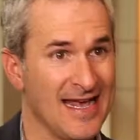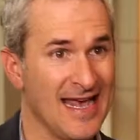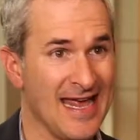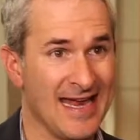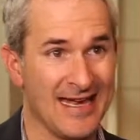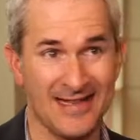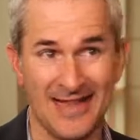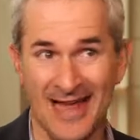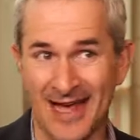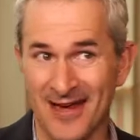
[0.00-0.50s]

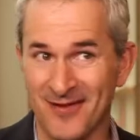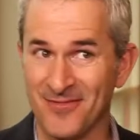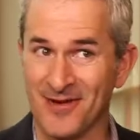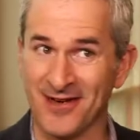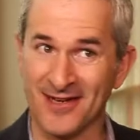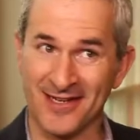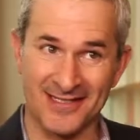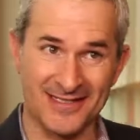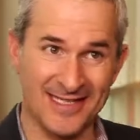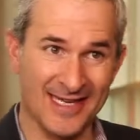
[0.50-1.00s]
in Latin
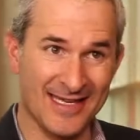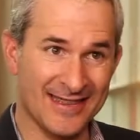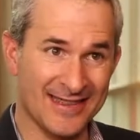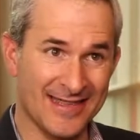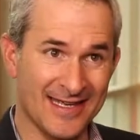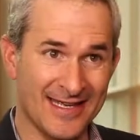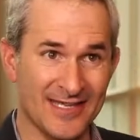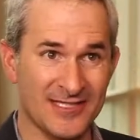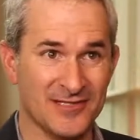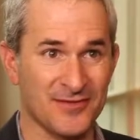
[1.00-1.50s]
America it's like
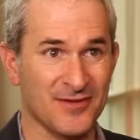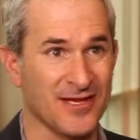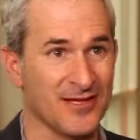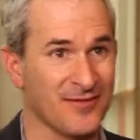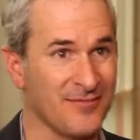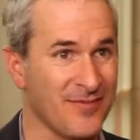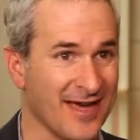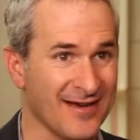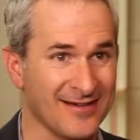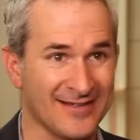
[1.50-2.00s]
this, and then the
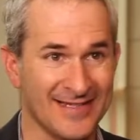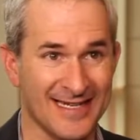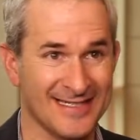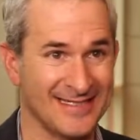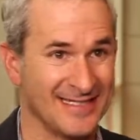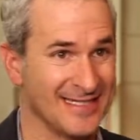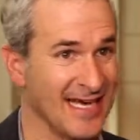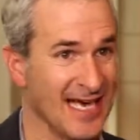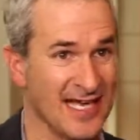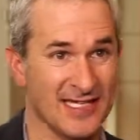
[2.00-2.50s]

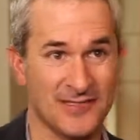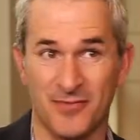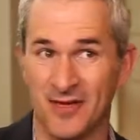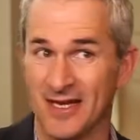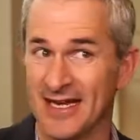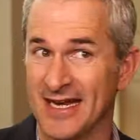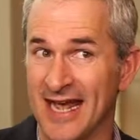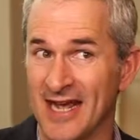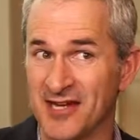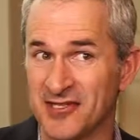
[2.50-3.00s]
Bangladeshi guys, but
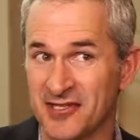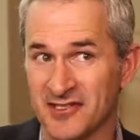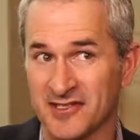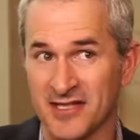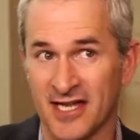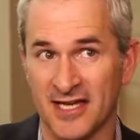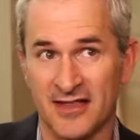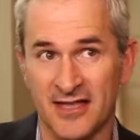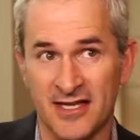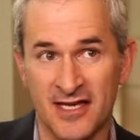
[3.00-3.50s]
in Asia it's
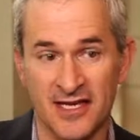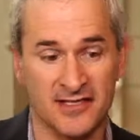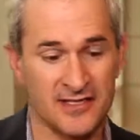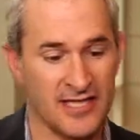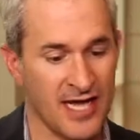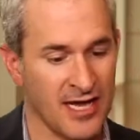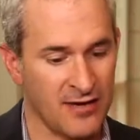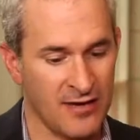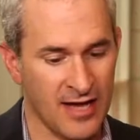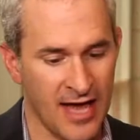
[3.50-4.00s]
like this.
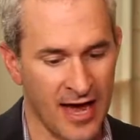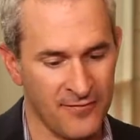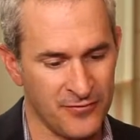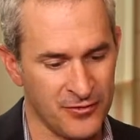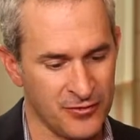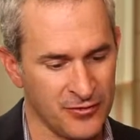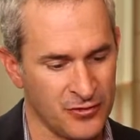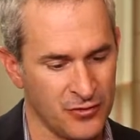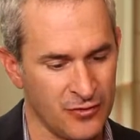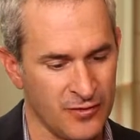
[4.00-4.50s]
And after
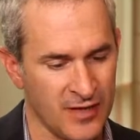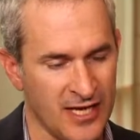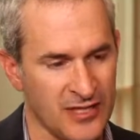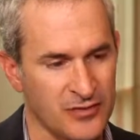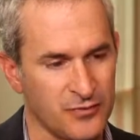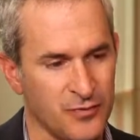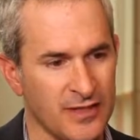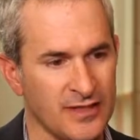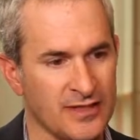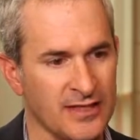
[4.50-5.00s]
2 days
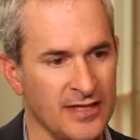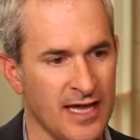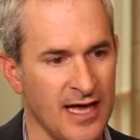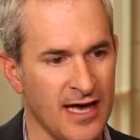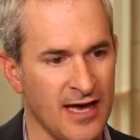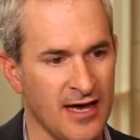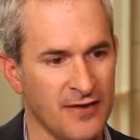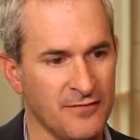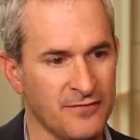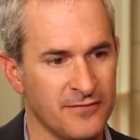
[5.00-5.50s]
we
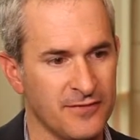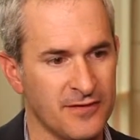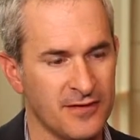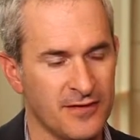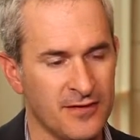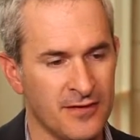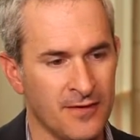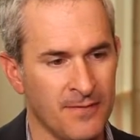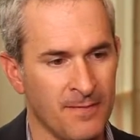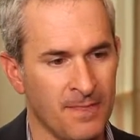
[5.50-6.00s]
left
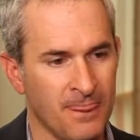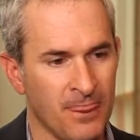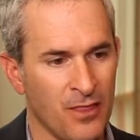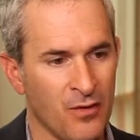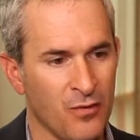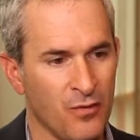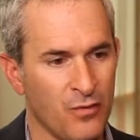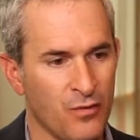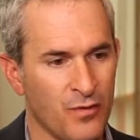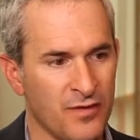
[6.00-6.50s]

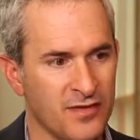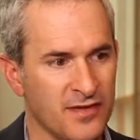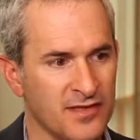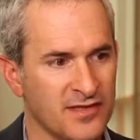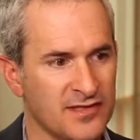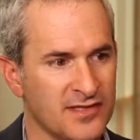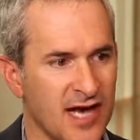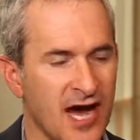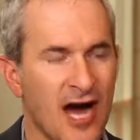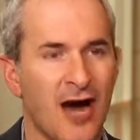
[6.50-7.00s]
with this
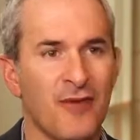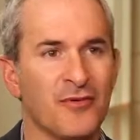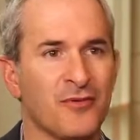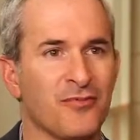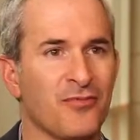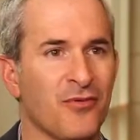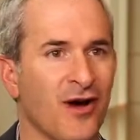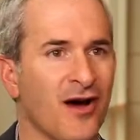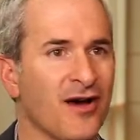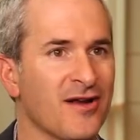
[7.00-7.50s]
common
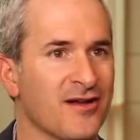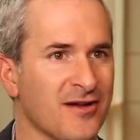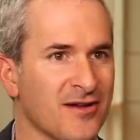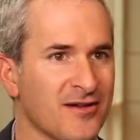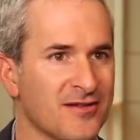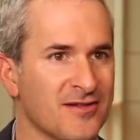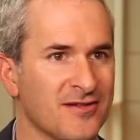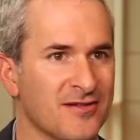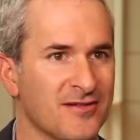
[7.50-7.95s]
product